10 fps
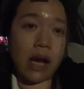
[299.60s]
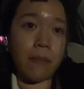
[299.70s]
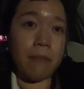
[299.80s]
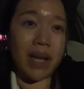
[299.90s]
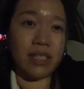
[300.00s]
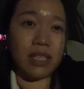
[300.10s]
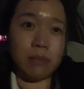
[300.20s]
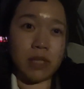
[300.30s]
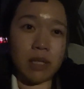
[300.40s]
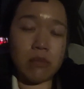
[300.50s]
my
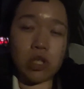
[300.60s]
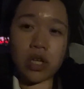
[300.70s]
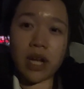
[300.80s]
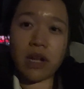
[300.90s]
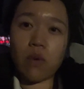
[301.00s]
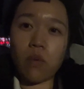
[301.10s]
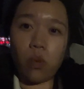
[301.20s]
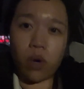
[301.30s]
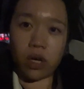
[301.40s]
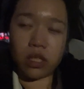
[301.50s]
symptoms are getting
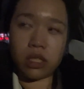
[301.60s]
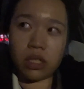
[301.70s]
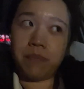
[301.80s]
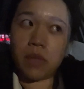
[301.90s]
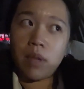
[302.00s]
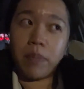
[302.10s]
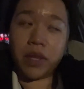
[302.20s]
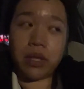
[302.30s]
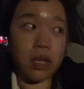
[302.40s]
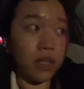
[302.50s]
worse. But
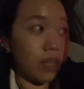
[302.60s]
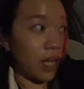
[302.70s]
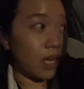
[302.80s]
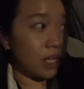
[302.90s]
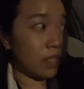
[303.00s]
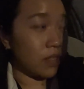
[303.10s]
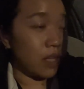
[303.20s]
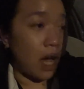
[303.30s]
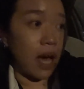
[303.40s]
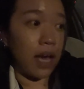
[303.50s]
the good thing is
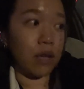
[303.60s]
I